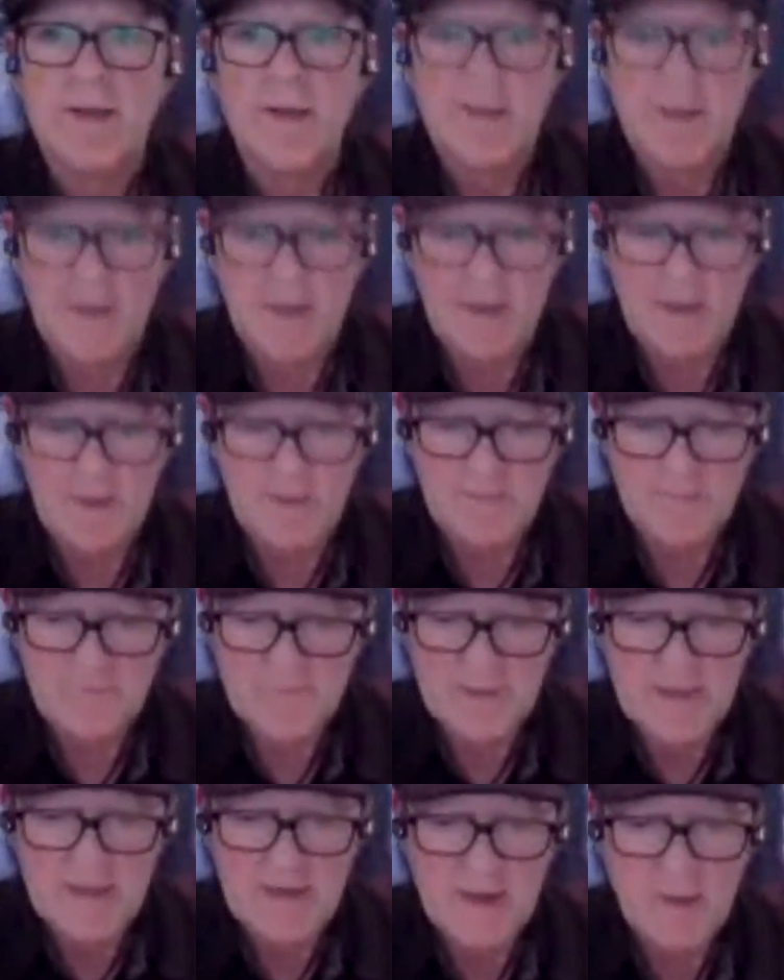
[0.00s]
I
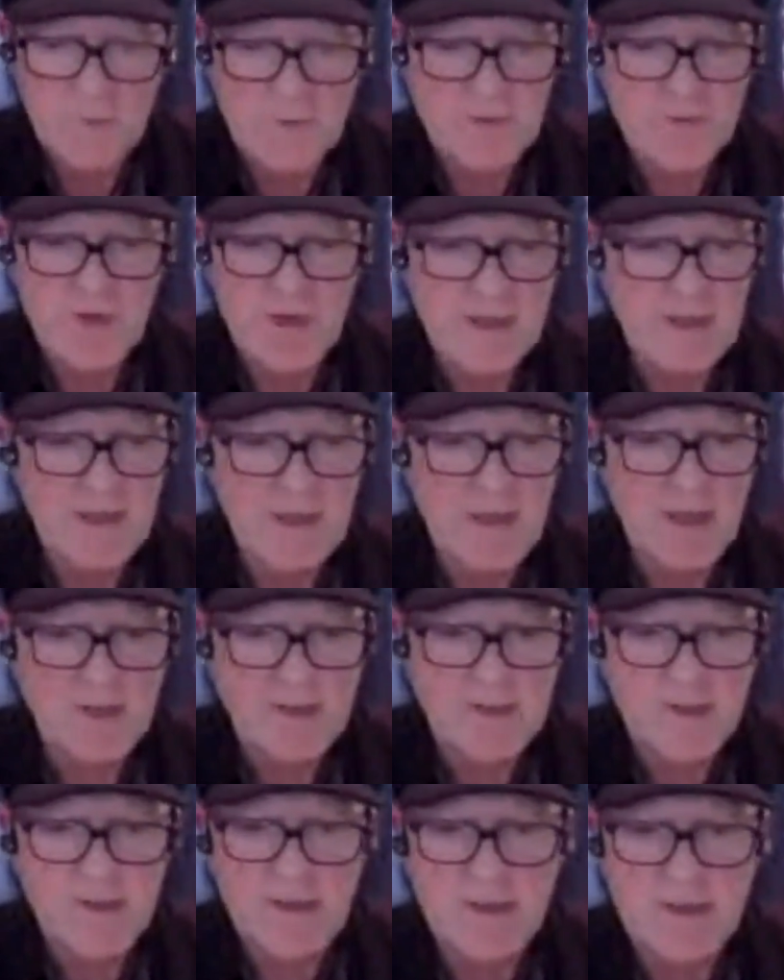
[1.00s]
was reading lots of
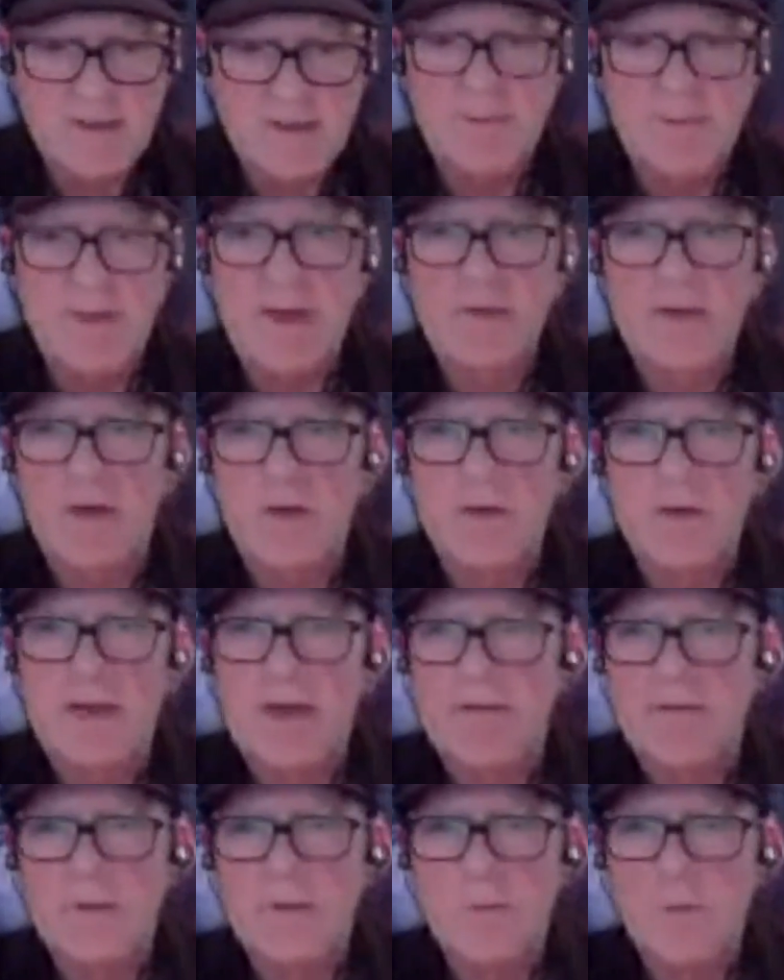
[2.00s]
things about only
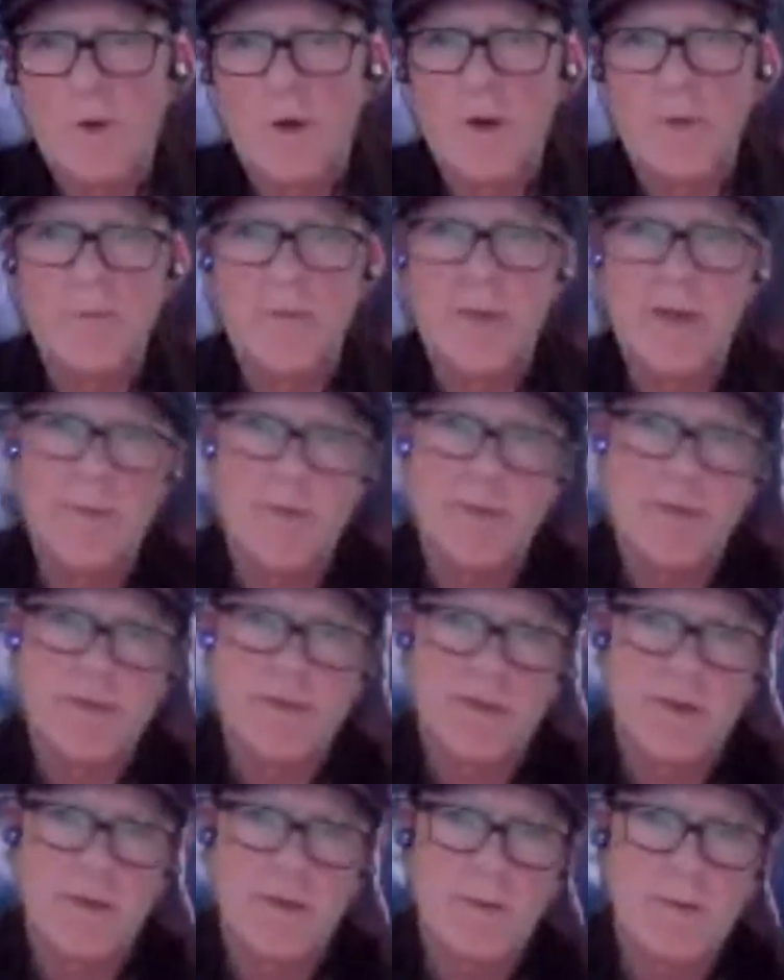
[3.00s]
having one, maybe
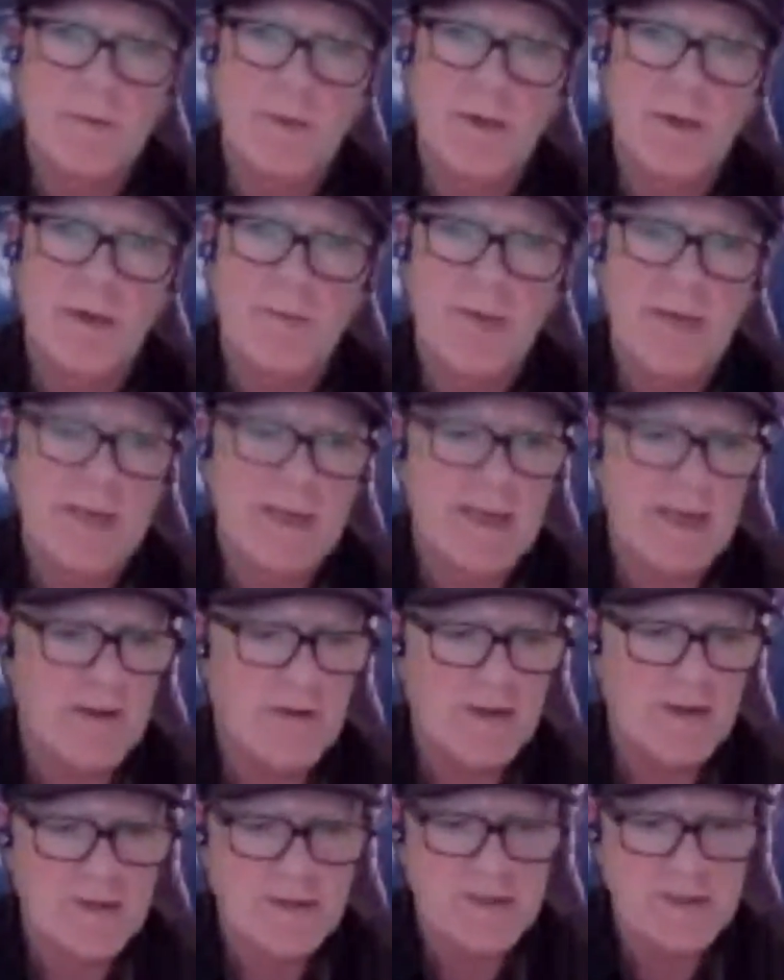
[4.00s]
two main
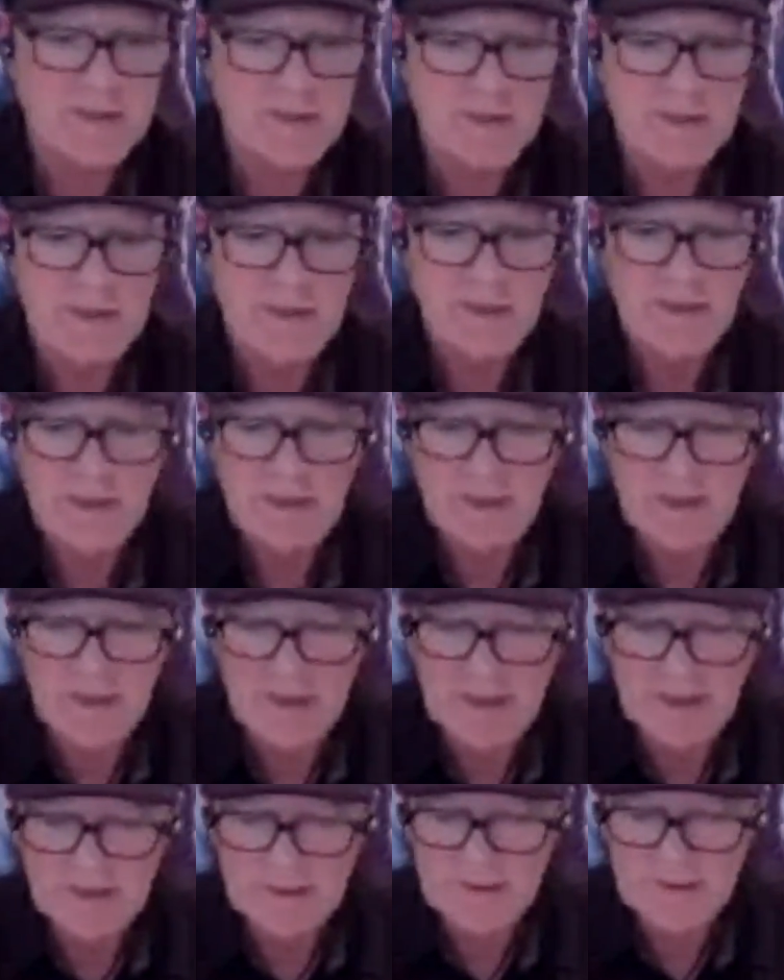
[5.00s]
characters,
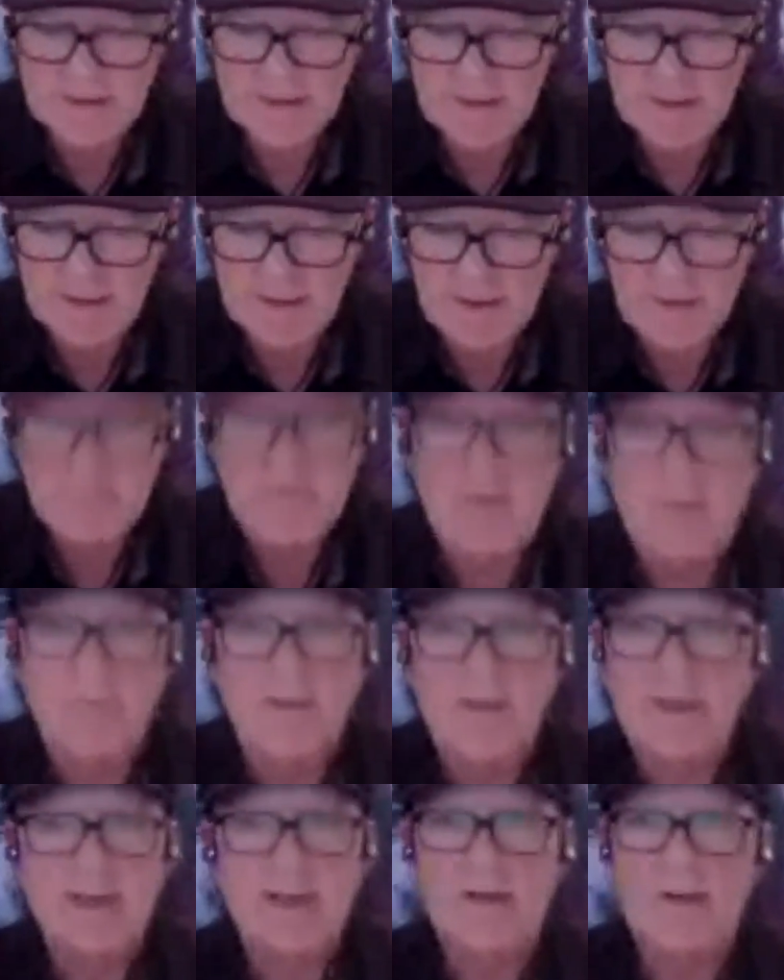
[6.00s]
and I've got
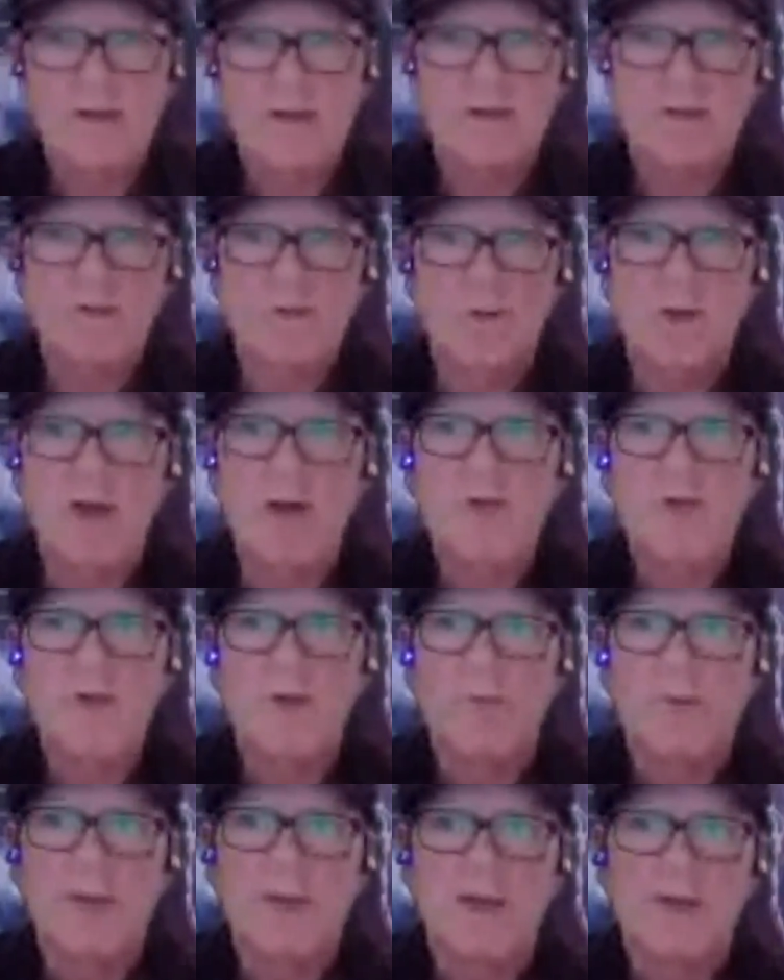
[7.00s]
main characters all over
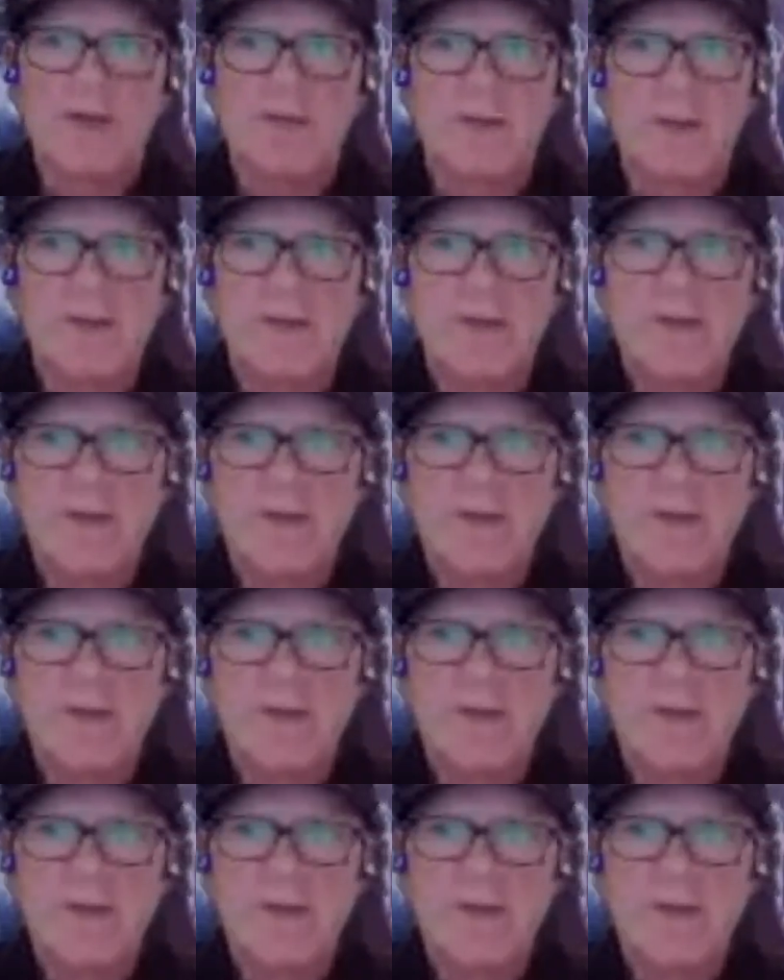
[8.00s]
the place.